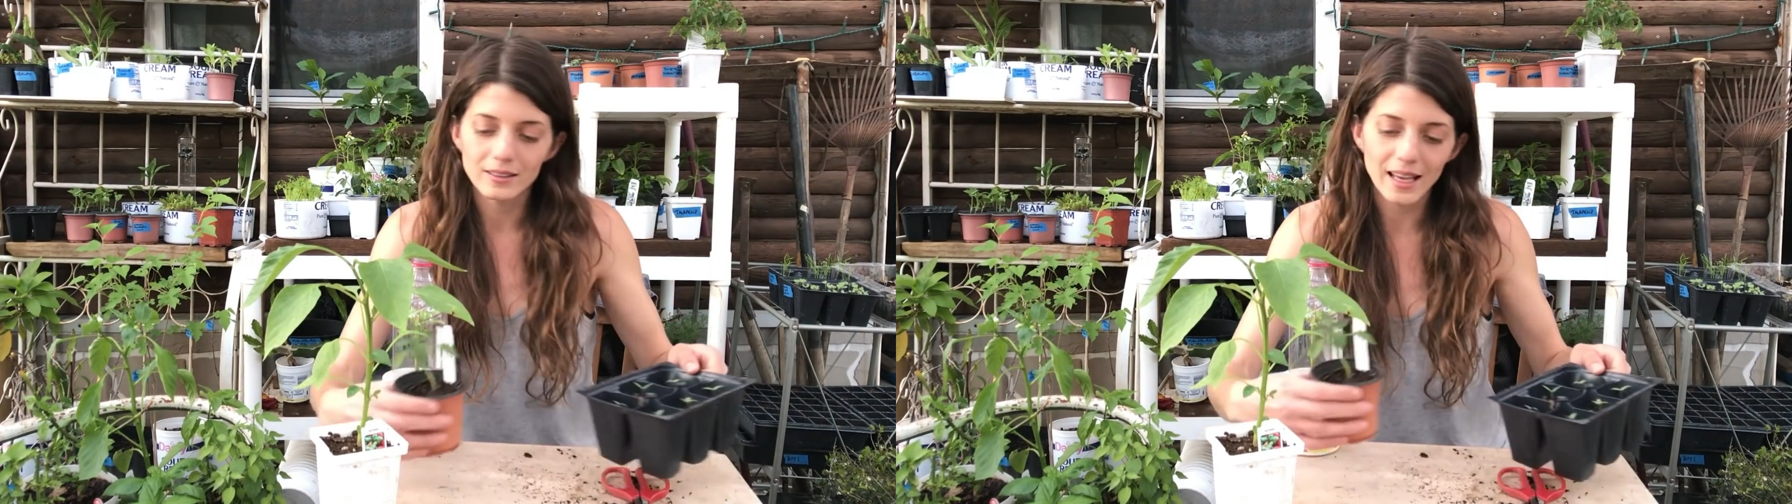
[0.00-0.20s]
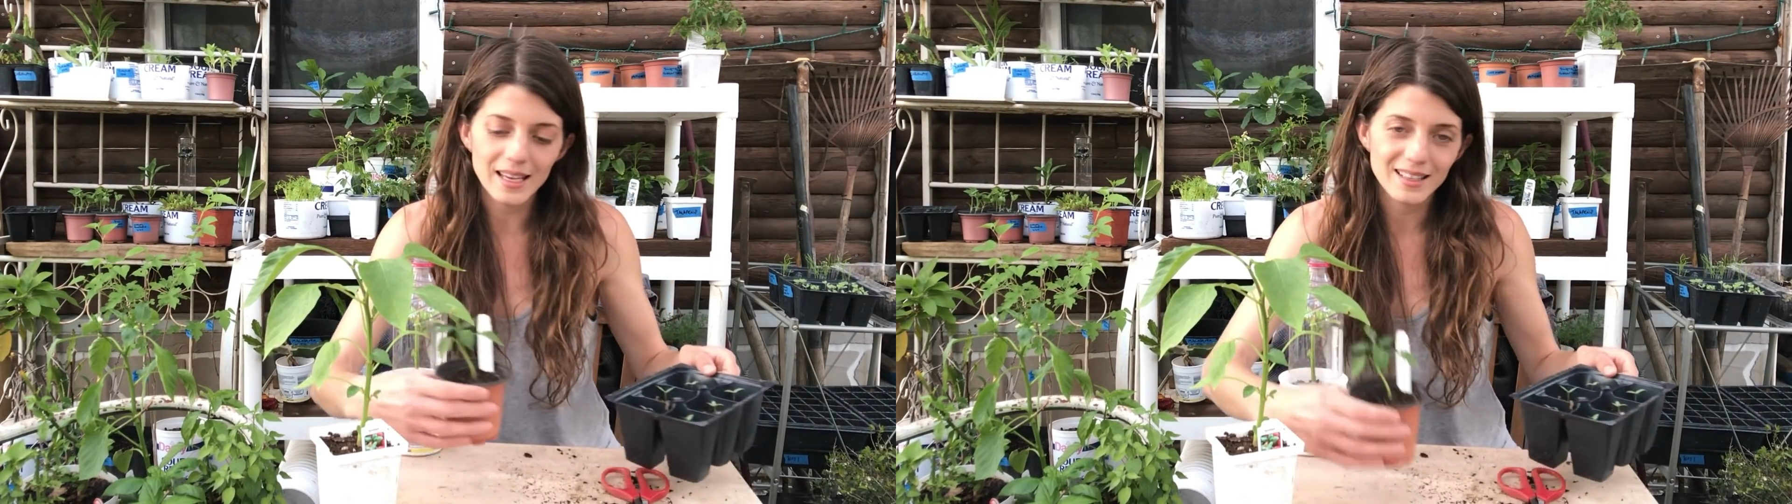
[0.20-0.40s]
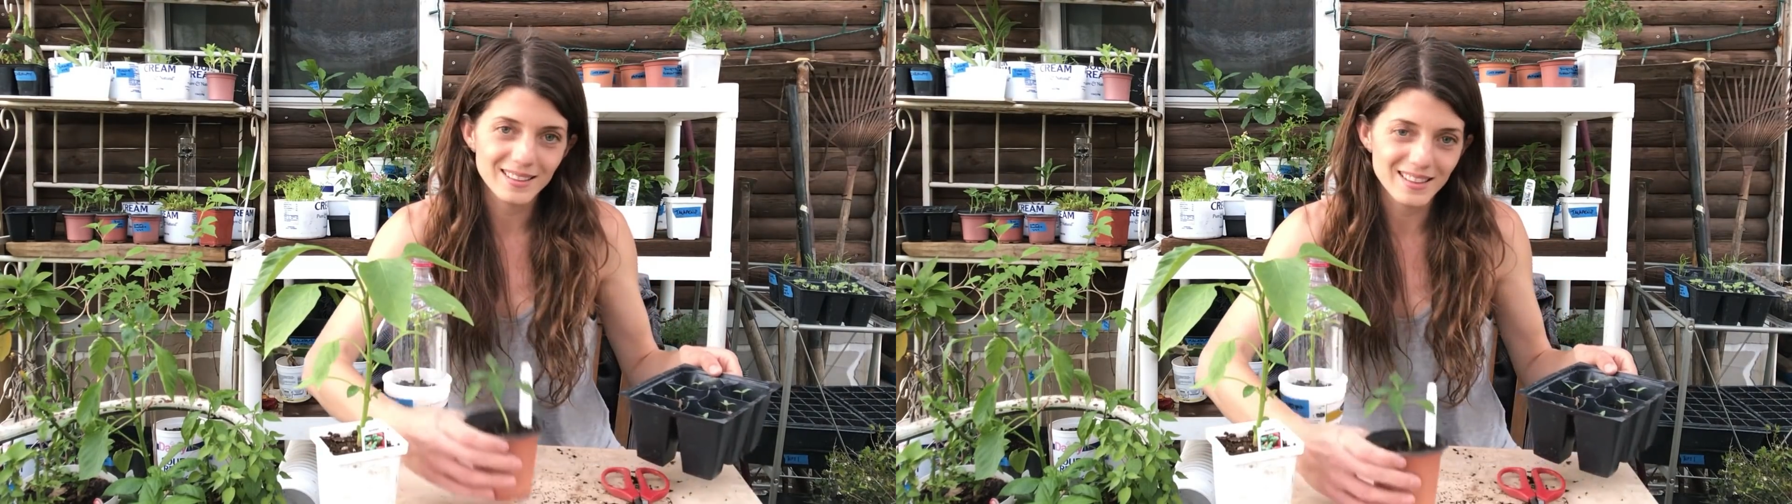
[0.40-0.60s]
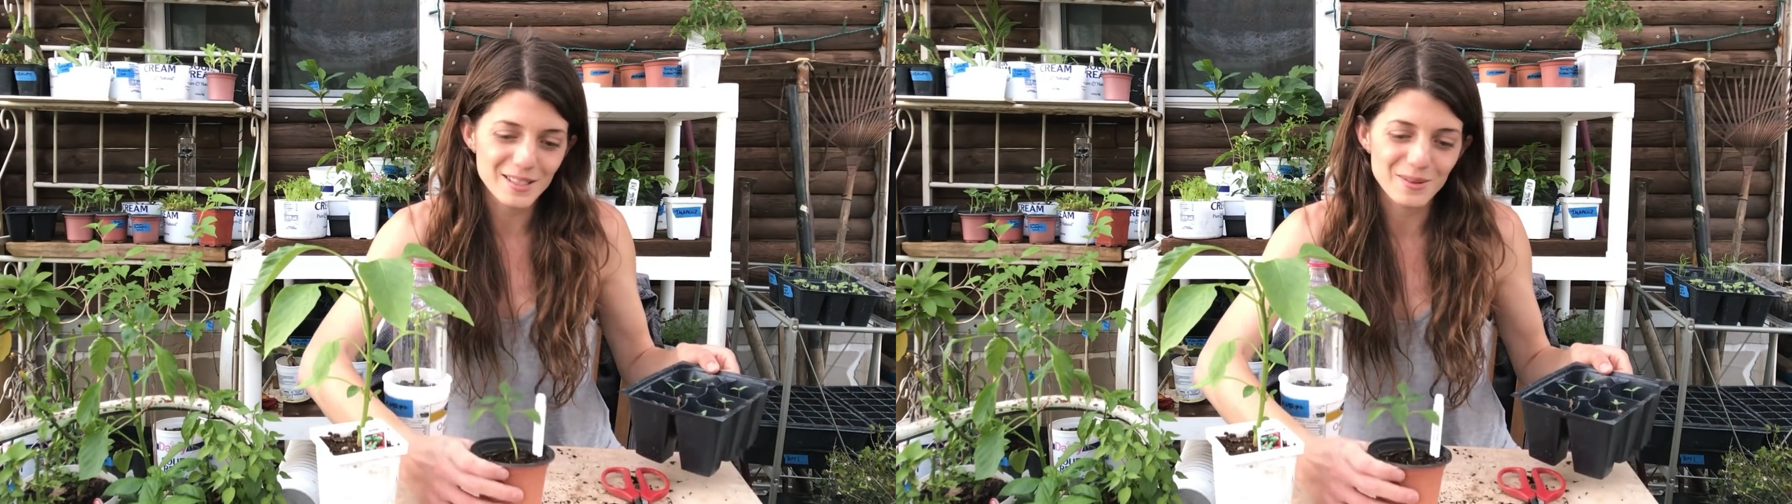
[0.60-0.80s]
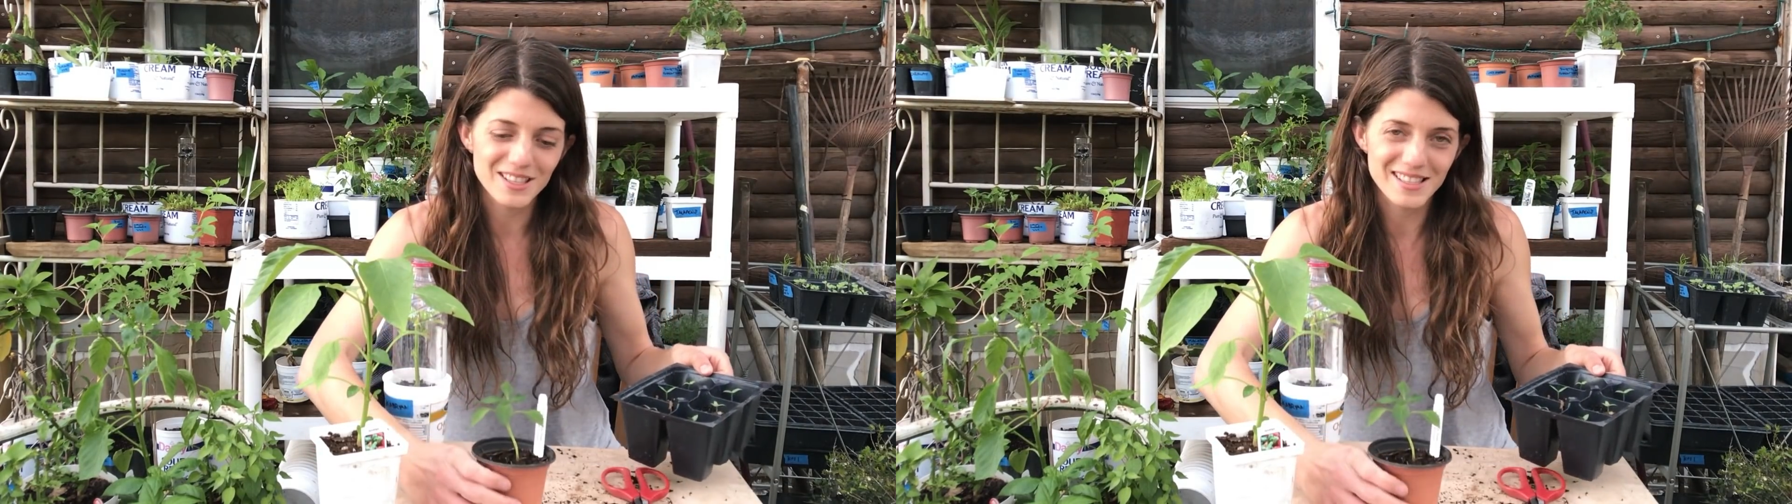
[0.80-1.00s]
like
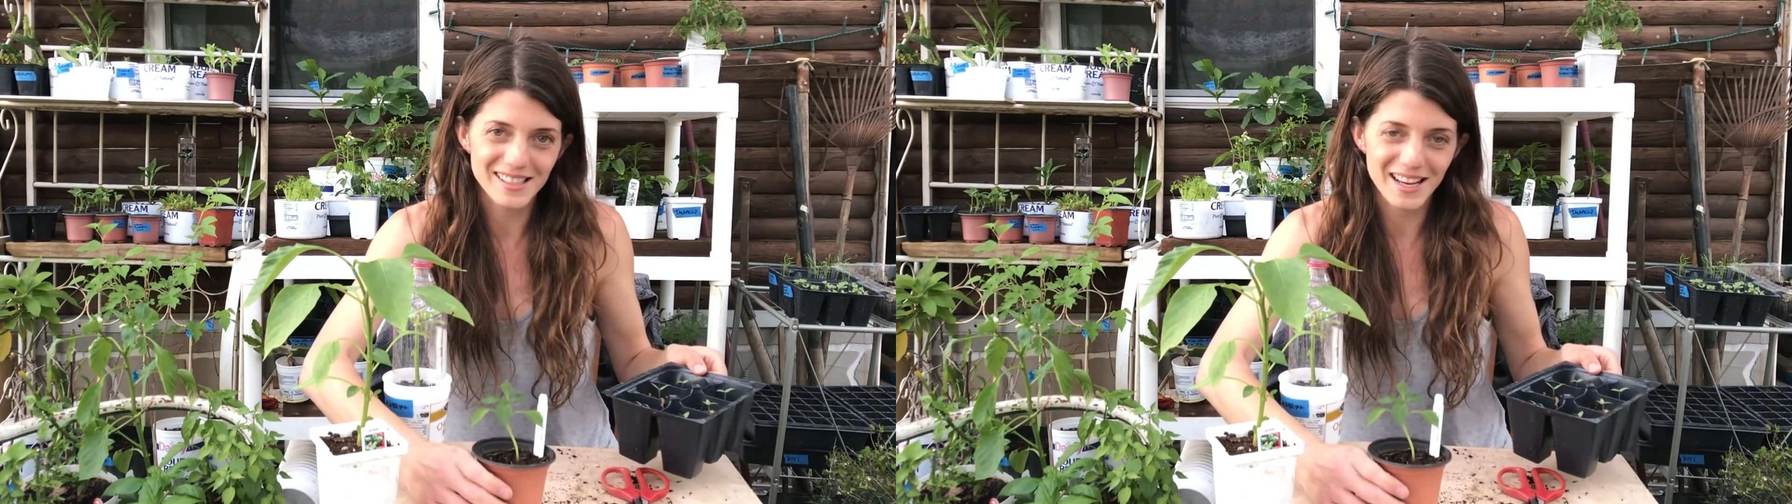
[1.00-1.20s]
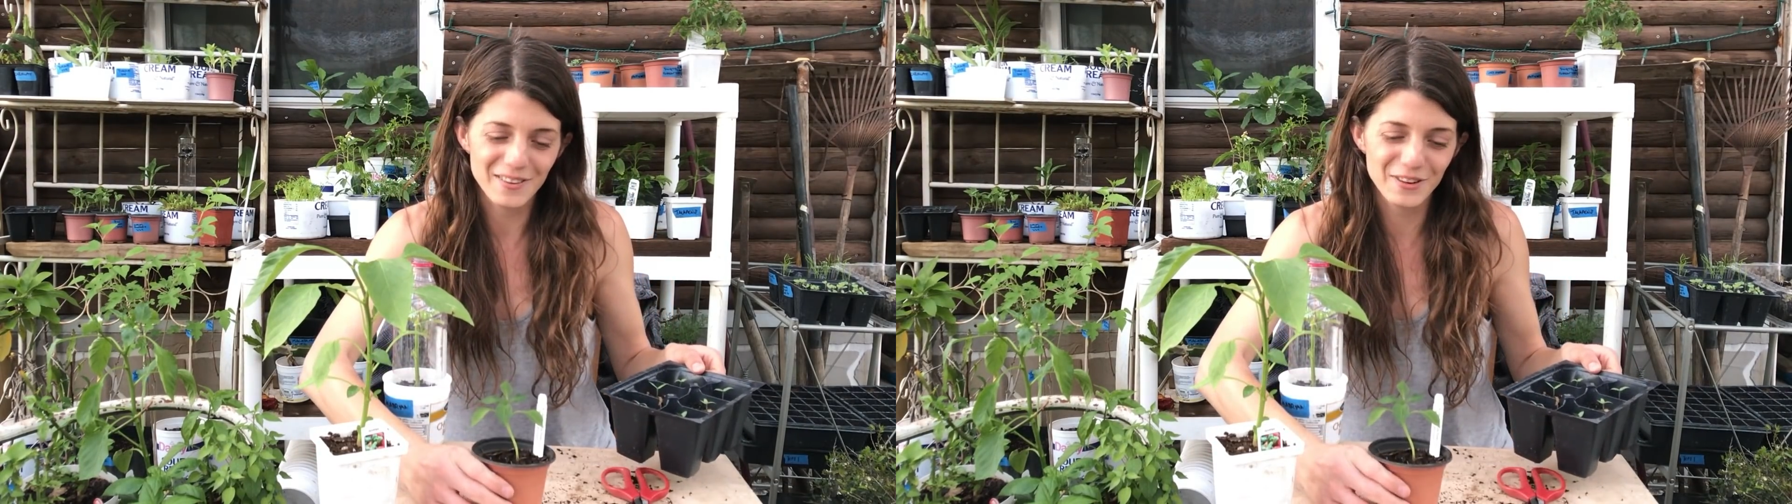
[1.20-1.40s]
these ones I got